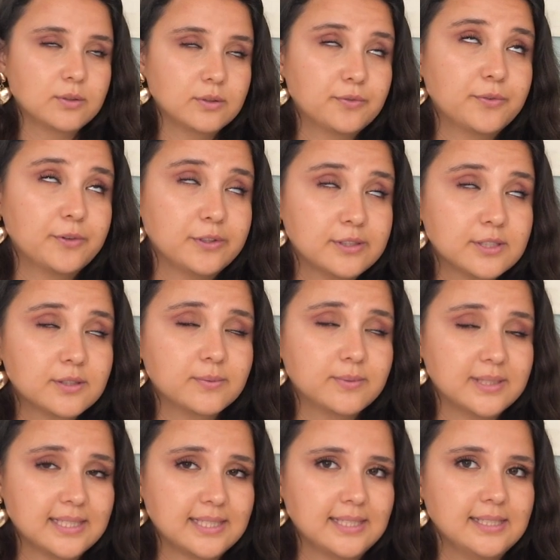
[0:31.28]
On the first
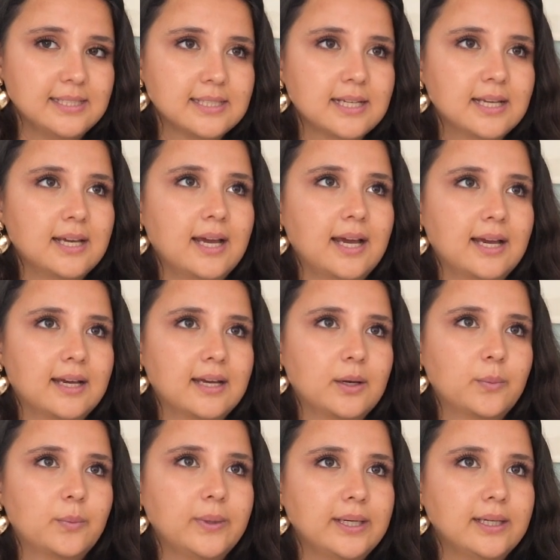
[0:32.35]
visit,
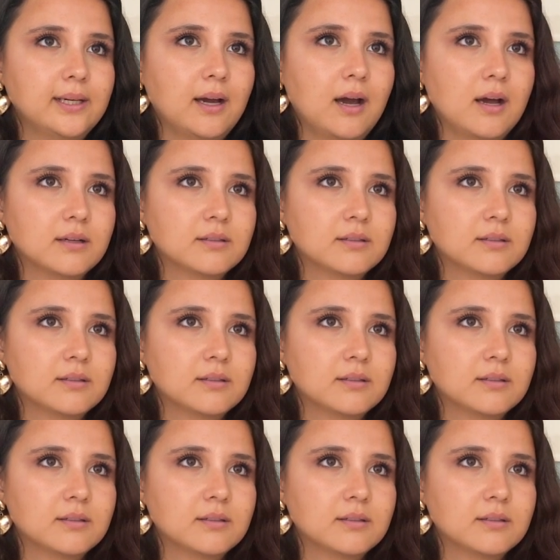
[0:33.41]
we